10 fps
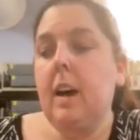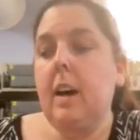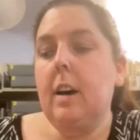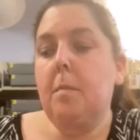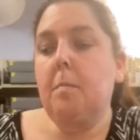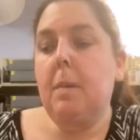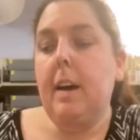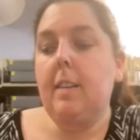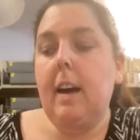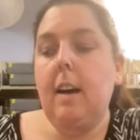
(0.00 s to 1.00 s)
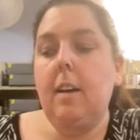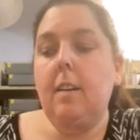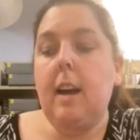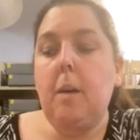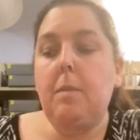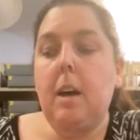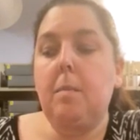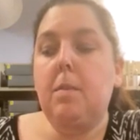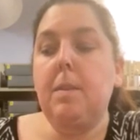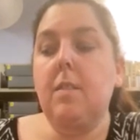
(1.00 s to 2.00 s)
But they named
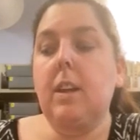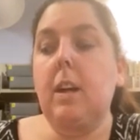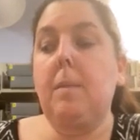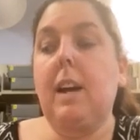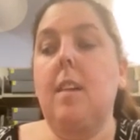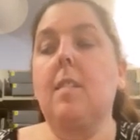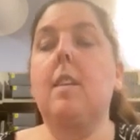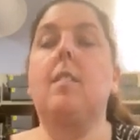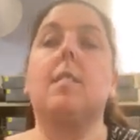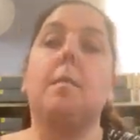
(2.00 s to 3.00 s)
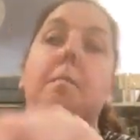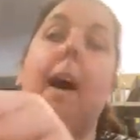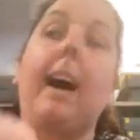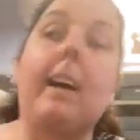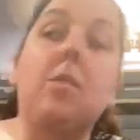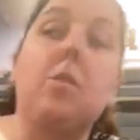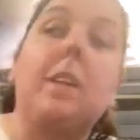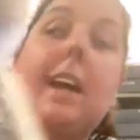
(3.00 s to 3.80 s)
him specifically because his back is to